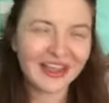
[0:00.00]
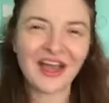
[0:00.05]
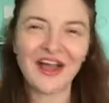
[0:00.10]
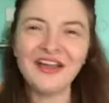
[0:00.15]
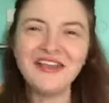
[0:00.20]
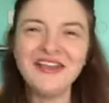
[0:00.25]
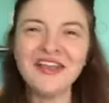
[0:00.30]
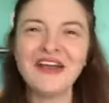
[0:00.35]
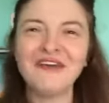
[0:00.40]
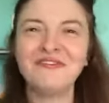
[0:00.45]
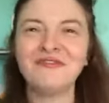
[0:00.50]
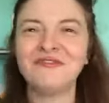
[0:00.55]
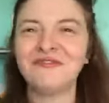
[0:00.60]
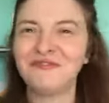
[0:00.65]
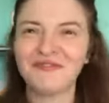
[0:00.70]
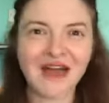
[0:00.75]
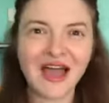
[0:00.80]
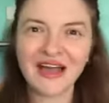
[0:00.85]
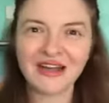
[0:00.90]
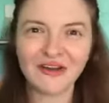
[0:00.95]
Can you
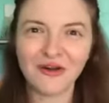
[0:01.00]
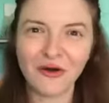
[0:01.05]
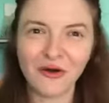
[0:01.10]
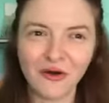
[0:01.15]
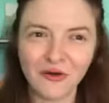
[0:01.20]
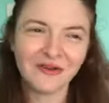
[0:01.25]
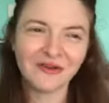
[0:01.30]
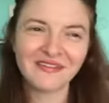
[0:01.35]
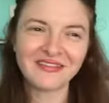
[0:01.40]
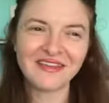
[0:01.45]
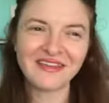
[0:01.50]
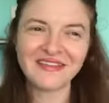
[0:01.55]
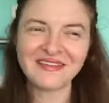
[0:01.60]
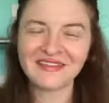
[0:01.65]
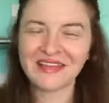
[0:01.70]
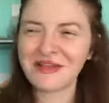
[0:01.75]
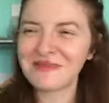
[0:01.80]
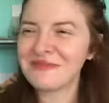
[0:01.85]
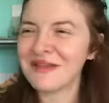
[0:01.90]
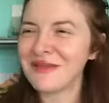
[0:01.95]
fuck off? I take
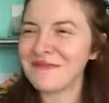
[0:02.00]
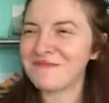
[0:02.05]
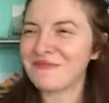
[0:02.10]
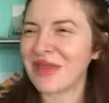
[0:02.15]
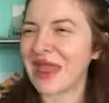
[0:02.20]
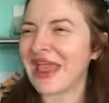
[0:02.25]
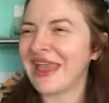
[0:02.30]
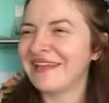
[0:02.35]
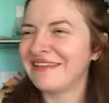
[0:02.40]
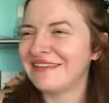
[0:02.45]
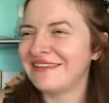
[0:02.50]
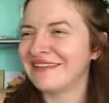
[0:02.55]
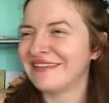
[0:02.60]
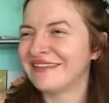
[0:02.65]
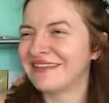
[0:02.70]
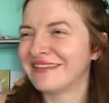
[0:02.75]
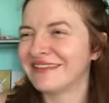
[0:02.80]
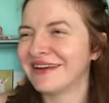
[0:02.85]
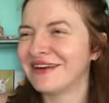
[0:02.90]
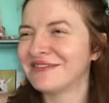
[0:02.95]
so many
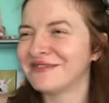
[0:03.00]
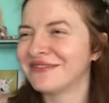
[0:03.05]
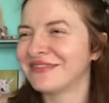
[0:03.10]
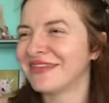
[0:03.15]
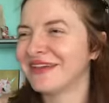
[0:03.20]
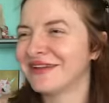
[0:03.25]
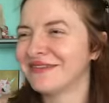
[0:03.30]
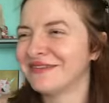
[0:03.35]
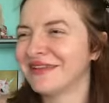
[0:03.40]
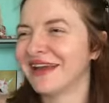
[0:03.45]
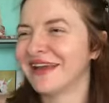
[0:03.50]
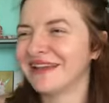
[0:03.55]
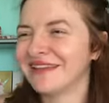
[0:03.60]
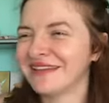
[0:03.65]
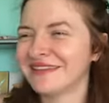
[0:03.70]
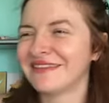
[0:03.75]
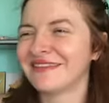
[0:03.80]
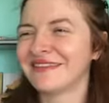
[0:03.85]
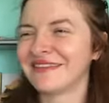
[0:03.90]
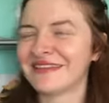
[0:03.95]
pictures of them. Like
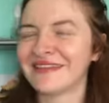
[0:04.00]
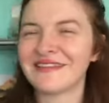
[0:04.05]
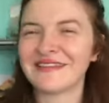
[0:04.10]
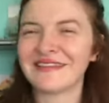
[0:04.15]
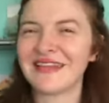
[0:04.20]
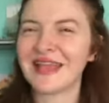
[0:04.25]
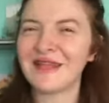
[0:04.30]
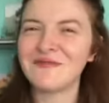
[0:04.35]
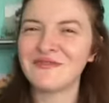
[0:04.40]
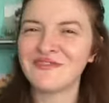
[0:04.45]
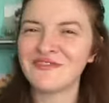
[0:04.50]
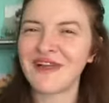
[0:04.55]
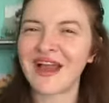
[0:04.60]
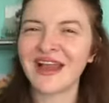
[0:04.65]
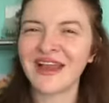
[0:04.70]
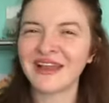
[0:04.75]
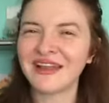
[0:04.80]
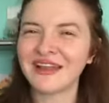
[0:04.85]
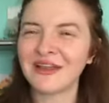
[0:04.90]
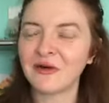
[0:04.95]
it's the same
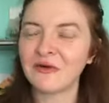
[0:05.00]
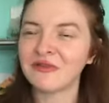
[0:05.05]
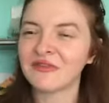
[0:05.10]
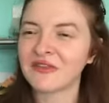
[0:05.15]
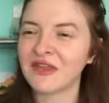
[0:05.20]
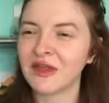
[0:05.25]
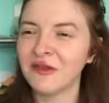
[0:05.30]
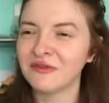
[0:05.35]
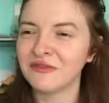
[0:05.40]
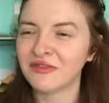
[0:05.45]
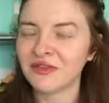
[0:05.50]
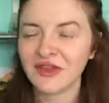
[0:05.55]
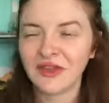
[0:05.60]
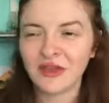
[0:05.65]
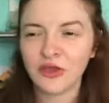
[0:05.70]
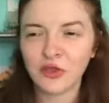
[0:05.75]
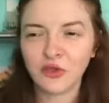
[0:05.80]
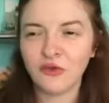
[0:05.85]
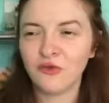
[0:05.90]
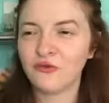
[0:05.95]
dragon that always goes,
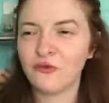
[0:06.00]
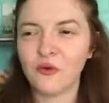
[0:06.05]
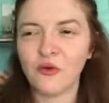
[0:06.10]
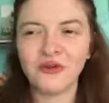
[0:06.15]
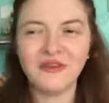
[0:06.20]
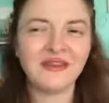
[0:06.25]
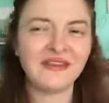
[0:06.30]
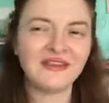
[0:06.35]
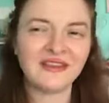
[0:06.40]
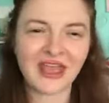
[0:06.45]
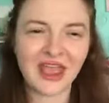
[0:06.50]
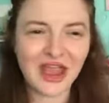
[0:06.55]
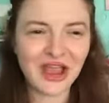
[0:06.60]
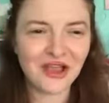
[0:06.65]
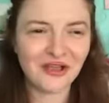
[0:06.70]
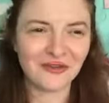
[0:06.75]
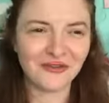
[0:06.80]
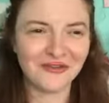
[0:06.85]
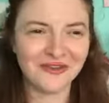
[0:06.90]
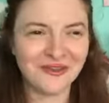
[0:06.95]
you've already
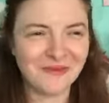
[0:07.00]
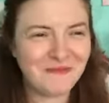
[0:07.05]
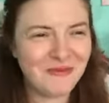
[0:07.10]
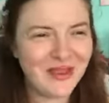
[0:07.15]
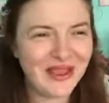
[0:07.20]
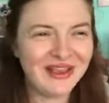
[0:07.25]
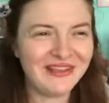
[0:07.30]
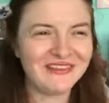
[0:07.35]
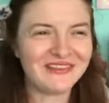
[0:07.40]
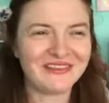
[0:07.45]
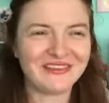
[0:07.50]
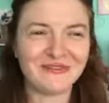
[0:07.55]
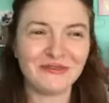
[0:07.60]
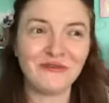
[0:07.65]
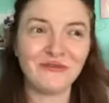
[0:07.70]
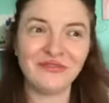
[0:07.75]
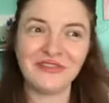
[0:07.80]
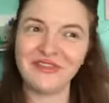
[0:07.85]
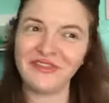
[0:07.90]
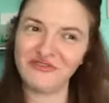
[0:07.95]
taken a picture
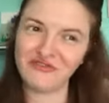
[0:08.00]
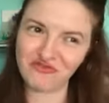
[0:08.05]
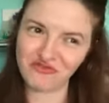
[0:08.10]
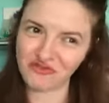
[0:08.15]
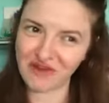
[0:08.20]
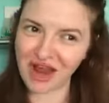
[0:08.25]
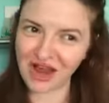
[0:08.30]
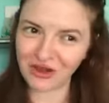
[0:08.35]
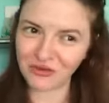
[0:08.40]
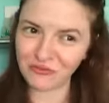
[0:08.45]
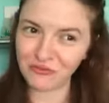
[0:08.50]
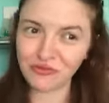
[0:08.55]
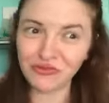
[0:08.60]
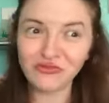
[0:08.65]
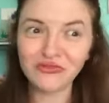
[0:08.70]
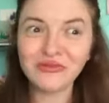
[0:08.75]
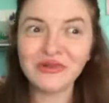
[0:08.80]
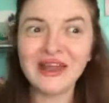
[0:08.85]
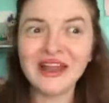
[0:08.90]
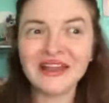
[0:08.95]
of this dragon. Would
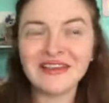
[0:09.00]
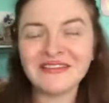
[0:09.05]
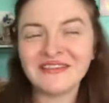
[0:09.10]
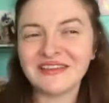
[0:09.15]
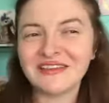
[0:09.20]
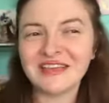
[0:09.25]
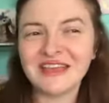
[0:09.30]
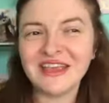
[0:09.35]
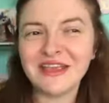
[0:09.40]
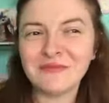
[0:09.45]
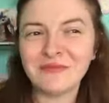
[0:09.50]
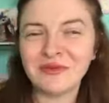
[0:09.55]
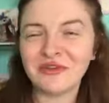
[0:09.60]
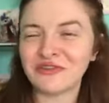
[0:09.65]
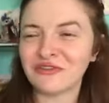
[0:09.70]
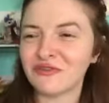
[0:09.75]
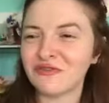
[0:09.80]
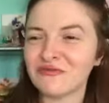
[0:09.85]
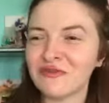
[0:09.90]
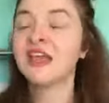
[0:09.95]
you like to keep it
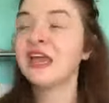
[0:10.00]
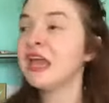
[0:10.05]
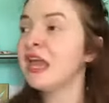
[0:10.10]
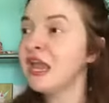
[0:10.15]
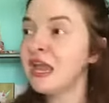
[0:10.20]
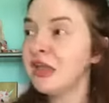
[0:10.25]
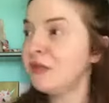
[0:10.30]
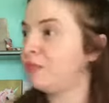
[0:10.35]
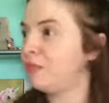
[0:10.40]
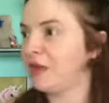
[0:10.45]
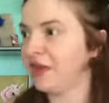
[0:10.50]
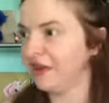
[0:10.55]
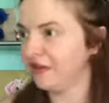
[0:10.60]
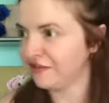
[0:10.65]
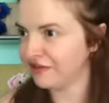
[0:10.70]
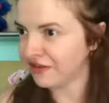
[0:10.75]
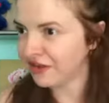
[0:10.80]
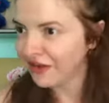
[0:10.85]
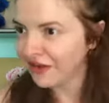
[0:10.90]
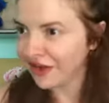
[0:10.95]
or keep
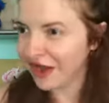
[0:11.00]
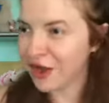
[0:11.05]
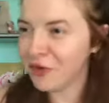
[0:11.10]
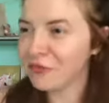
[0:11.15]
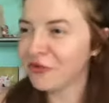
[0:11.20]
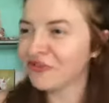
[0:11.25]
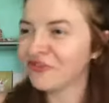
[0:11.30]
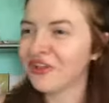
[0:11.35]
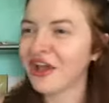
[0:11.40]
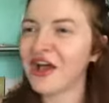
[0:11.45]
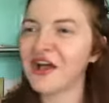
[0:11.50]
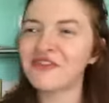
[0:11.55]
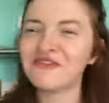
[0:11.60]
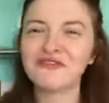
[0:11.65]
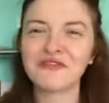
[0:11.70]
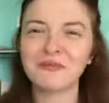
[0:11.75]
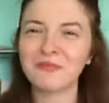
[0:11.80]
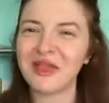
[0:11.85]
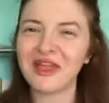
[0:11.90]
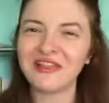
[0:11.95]
it? I want a
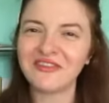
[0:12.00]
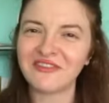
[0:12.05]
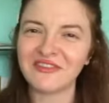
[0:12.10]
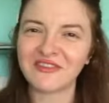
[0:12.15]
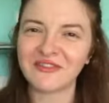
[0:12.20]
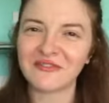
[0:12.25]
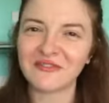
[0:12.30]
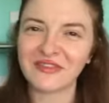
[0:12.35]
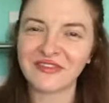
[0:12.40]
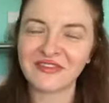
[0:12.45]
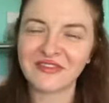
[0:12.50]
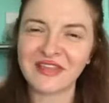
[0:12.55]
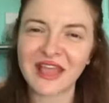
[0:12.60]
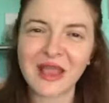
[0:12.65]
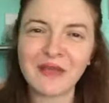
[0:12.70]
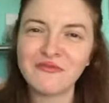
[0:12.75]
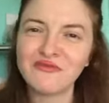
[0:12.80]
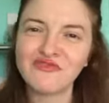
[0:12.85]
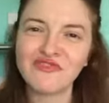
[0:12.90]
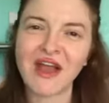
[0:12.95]
hundred pictures of the
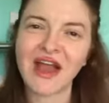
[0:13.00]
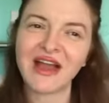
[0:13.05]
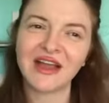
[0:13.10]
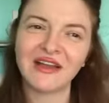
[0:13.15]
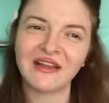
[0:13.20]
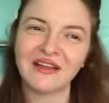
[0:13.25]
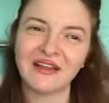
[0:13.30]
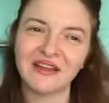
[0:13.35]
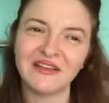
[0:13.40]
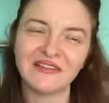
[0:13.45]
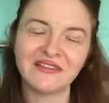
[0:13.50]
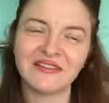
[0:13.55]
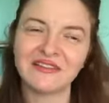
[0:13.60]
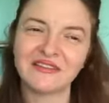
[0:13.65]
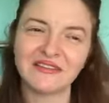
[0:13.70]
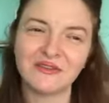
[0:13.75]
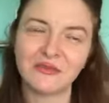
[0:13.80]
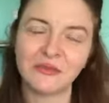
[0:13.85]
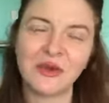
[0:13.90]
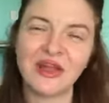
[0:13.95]
same dragon at
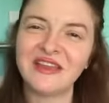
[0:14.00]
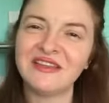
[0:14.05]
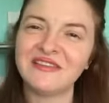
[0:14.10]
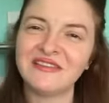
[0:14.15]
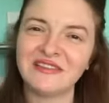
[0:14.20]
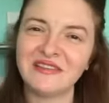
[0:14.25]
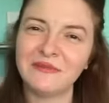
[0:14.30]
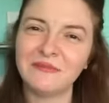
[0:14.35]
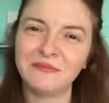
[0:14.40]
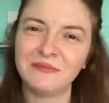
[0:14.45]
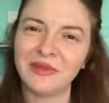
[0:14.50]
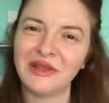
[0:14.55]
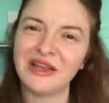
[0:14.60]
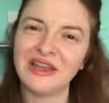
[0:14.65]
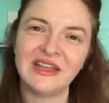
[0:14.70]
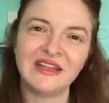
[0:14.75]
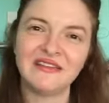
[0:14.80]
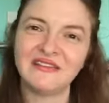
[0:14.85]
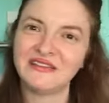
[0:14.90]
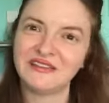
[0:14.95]
20
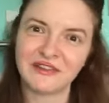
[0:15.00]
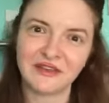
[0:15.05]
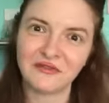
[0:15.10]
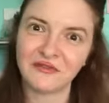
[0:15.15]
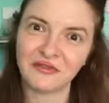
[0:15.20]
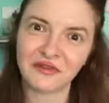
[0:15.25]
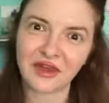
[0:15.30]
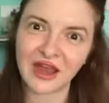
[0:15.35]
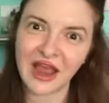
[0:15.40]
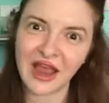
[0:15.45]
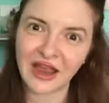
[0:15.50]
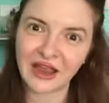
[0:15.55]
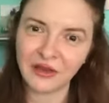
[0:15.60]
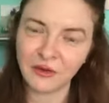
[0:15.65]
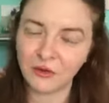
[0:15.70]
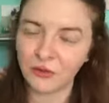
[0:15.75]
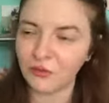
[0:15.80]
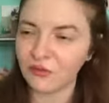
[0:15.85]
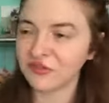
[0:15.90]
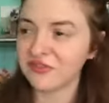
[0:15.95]
billion different
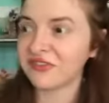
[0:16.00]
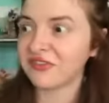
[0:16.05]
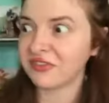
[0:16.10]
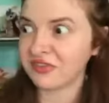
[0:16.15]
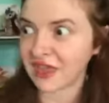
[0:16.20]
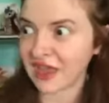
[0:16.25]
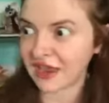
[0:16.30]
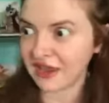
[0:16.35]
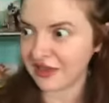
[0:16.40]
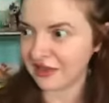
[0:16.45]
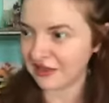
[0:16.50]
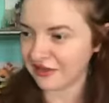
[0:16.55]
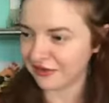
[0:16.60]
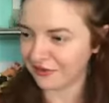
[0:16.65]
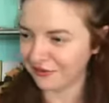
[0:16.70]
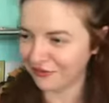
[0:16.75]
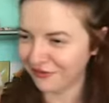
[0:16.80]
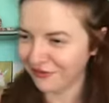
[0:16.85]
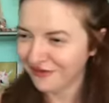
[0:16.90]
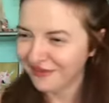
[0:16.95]
angles. Thank
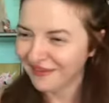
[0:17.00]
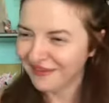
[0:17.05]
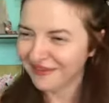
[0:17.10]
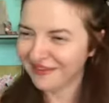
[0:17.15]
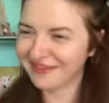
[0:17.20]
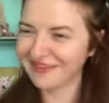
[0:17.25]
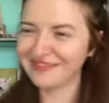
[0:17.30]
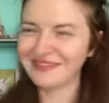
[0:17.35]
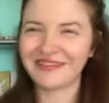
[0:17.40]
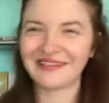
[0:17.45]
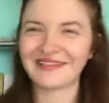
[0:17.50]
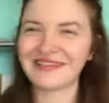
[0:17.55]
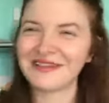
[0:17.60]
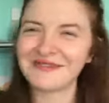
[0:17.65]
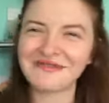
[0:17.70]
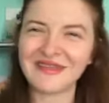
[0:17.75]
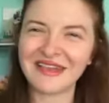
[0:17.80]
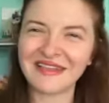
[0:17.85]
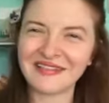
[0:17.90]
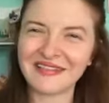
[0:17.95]
you. It doesn't
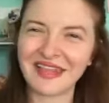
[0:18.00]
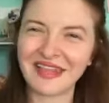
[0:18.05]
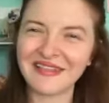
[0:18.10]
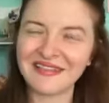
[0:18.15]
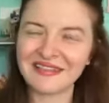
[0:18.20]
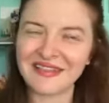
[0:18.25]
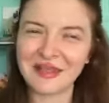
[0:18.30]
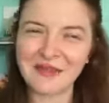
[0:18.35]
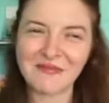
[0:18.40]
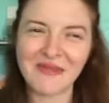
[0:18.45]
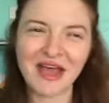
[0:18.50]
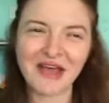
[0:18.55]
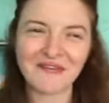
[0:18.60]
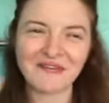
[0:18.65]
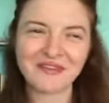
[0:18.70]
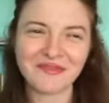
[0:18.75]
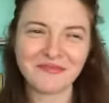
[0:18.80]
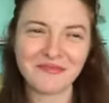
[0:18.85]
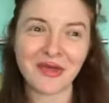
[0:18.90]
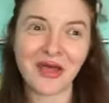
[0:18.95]
make sense in
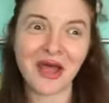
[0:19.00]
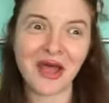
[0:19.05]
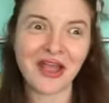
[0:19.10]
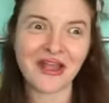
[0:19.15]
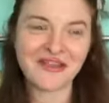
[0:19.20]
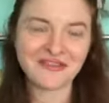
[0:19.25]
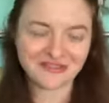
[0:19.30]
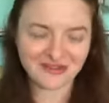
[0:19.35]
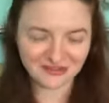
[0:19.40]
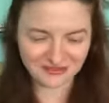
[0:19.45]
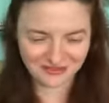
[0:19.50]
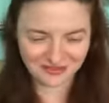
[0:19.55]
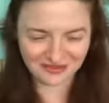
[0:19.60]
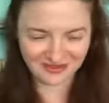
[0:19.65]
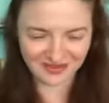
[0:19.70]
maths, but I don't